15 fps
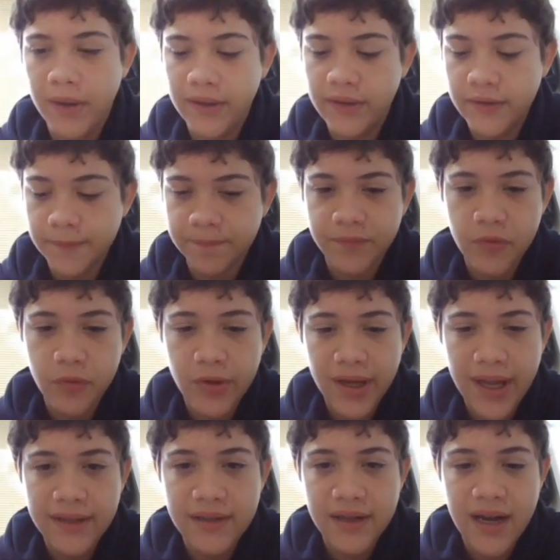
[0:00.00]
but we
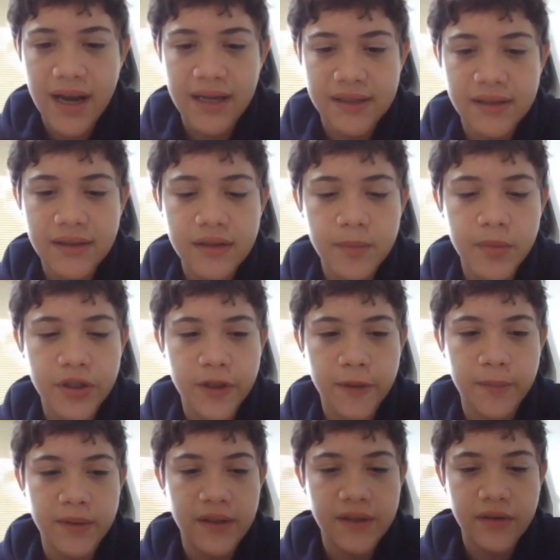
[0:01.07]
get the castles,
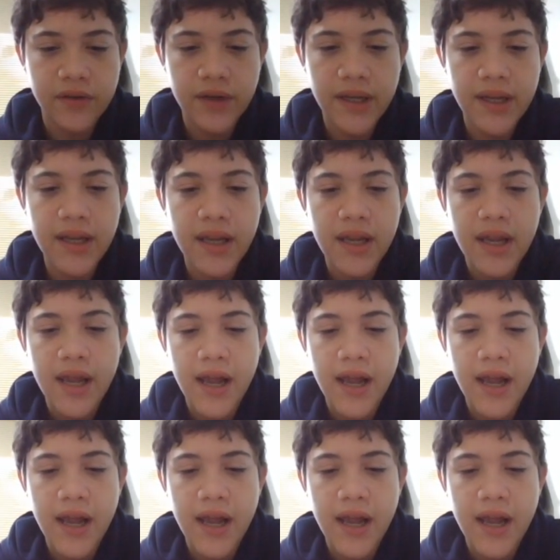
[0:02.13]
bishop d3,